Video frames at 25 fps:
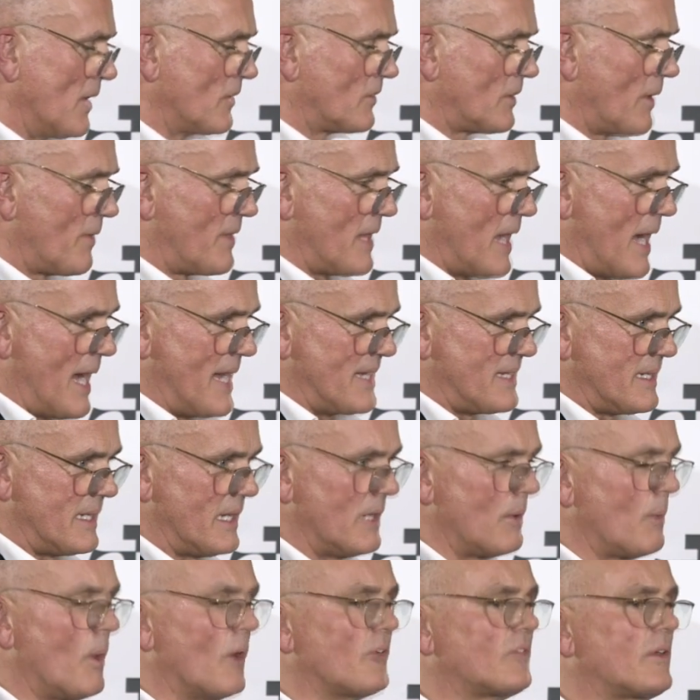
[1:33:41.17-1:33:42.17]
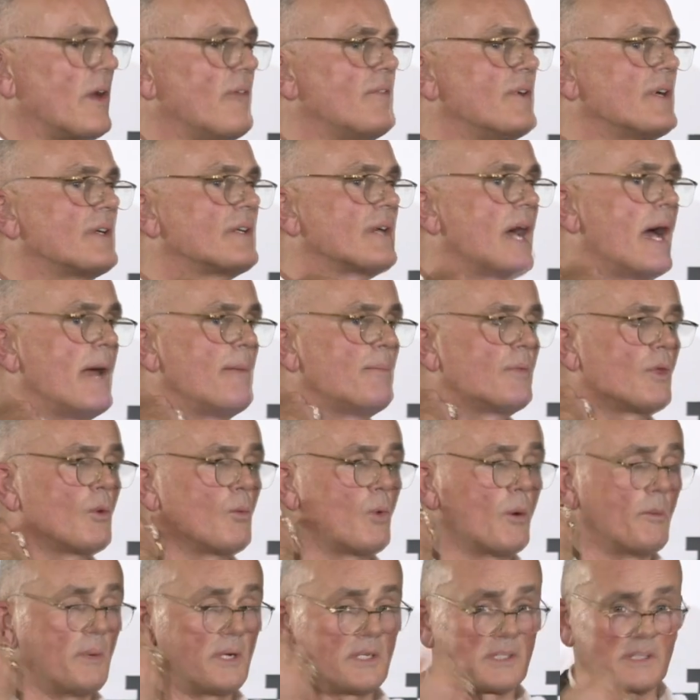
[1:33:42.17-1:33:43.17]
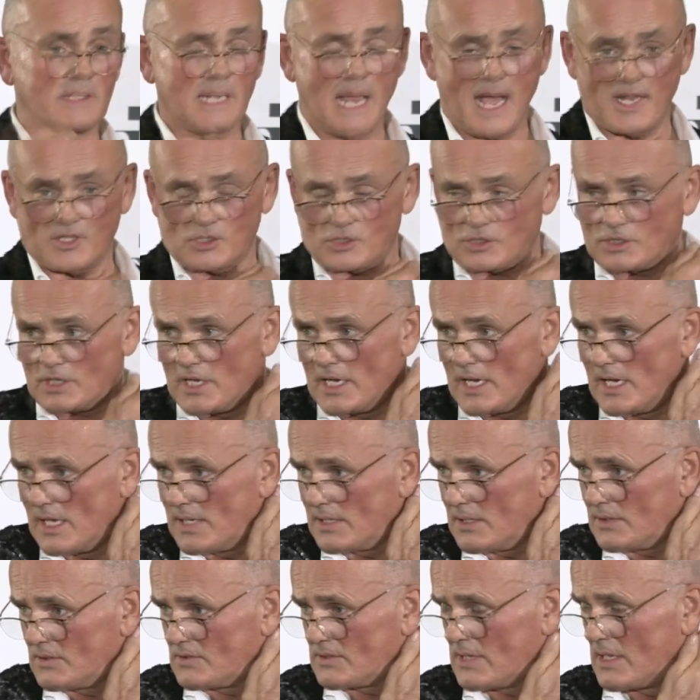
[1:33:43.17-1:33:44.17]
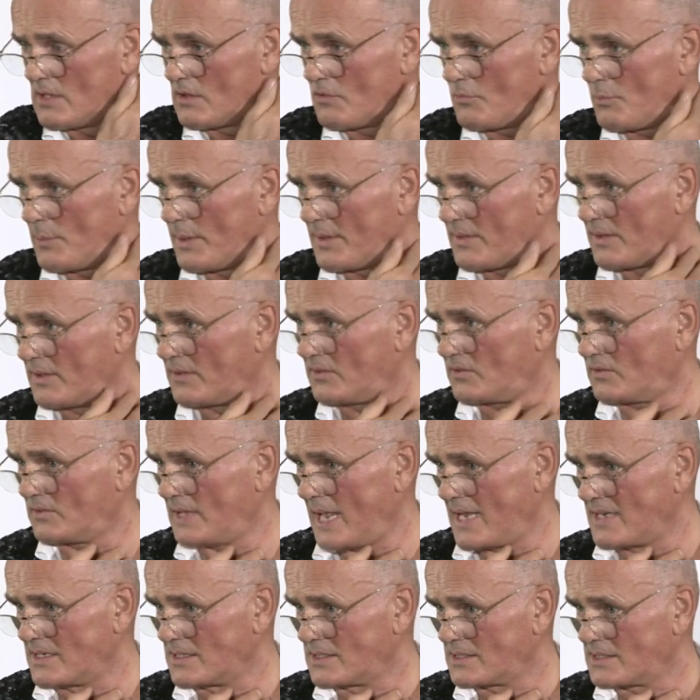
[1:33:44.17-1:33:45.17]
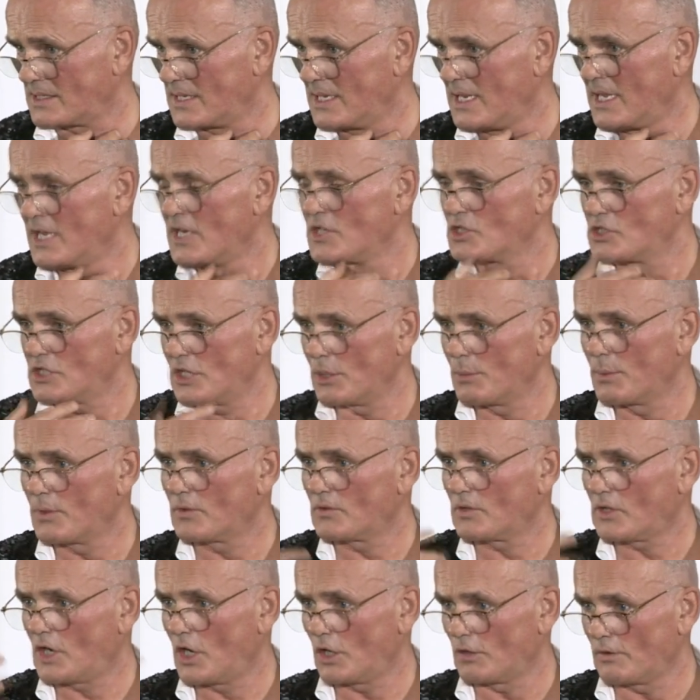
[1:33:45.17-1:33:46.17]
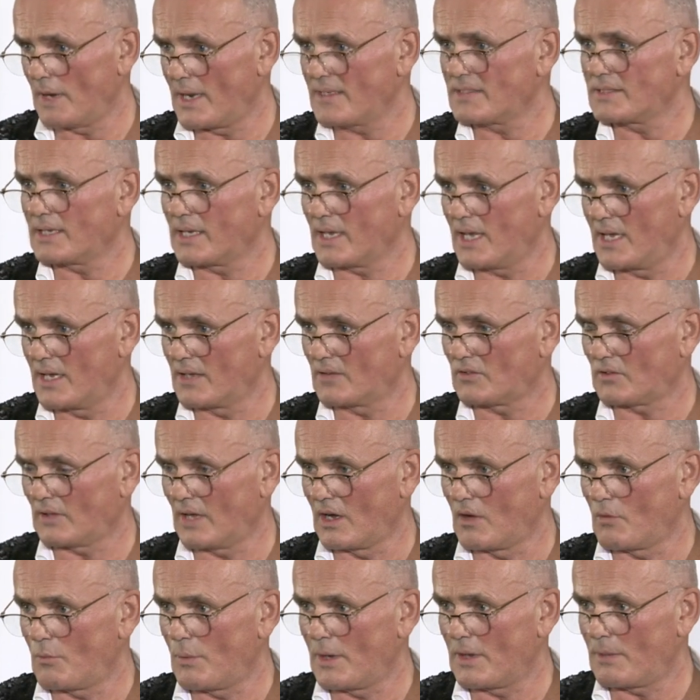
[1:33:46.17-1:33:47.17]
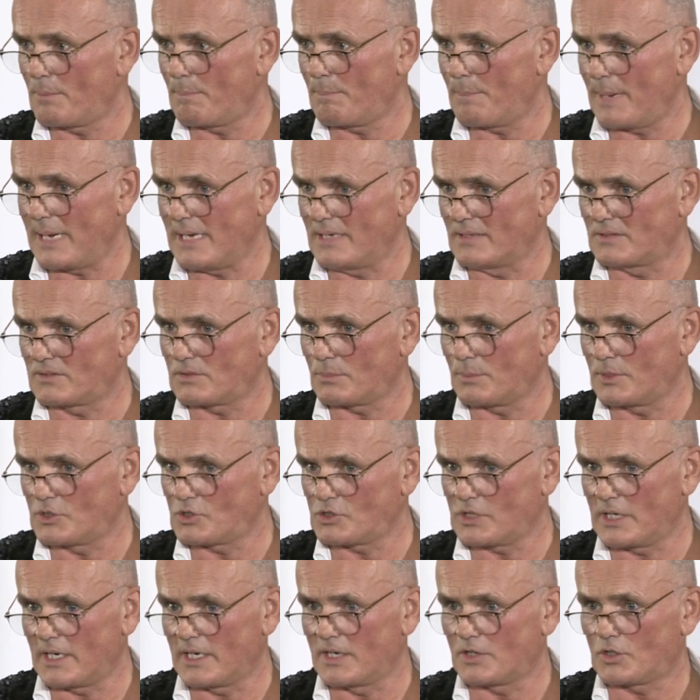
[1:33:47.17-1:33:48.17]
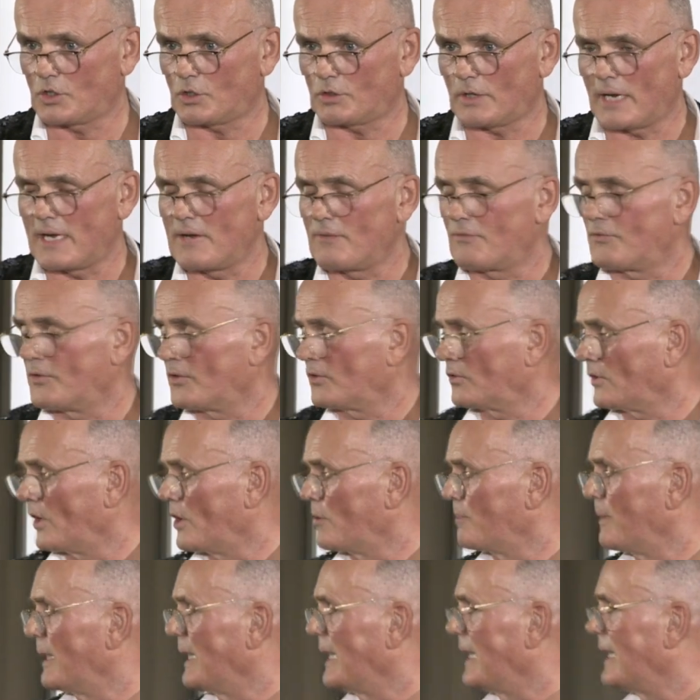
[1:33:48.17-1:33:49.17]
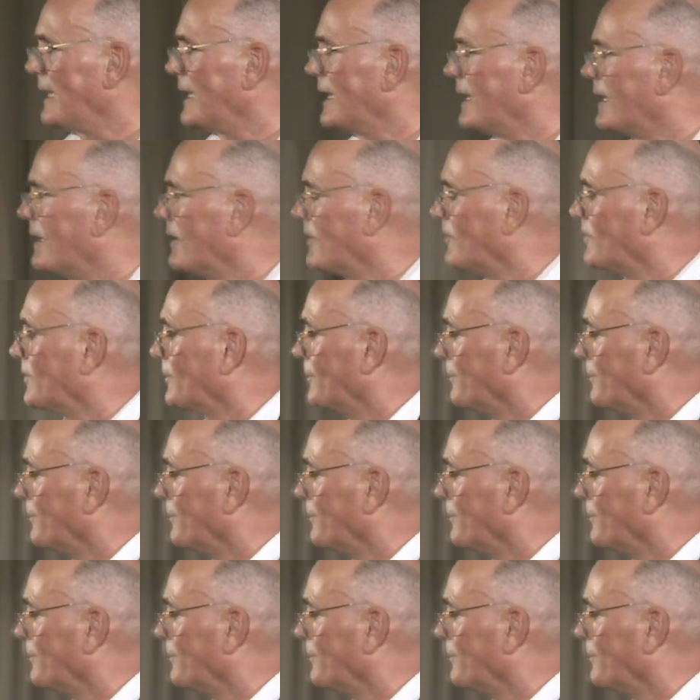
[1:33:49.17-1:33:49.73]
So the idea was every time the woman touched herself with this scent, she was caressing herself with peace, which she had craved for so many years.